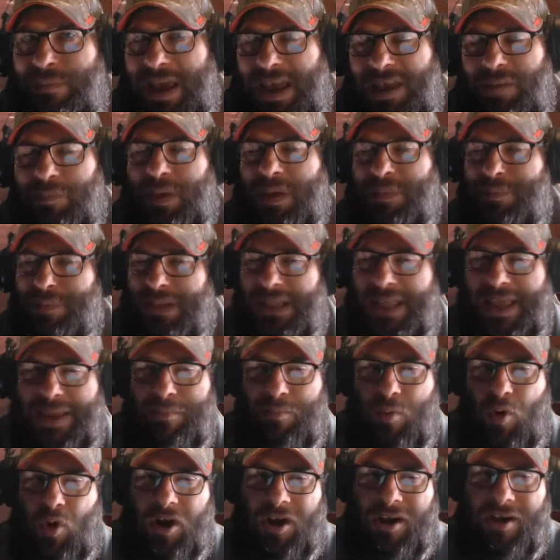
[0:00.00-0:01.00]
make me play
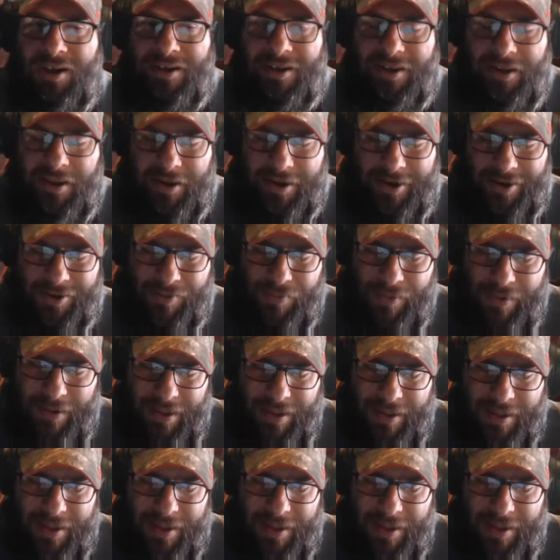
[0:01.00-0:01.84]
more, you know?